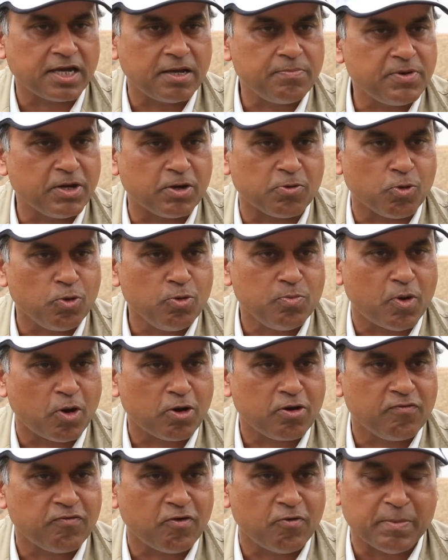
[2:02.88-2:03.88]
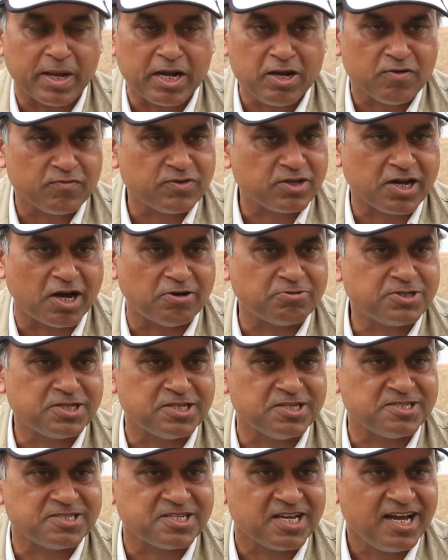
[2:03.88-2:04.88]
can be a role model for many of the
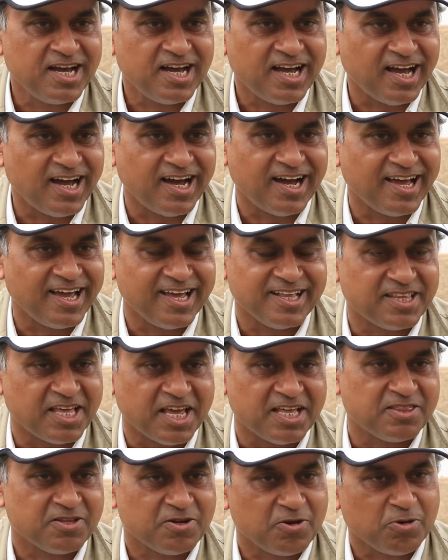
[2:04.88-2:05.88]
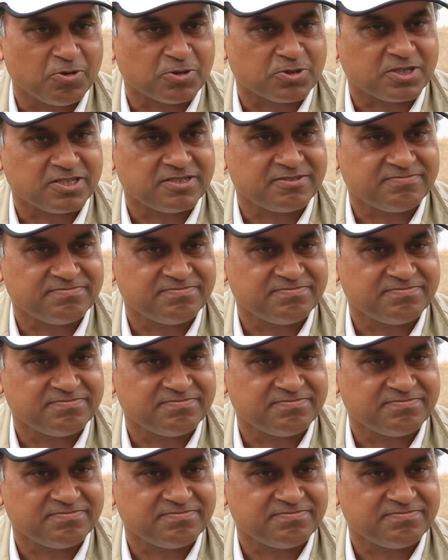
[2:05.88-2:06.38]
counties in the north.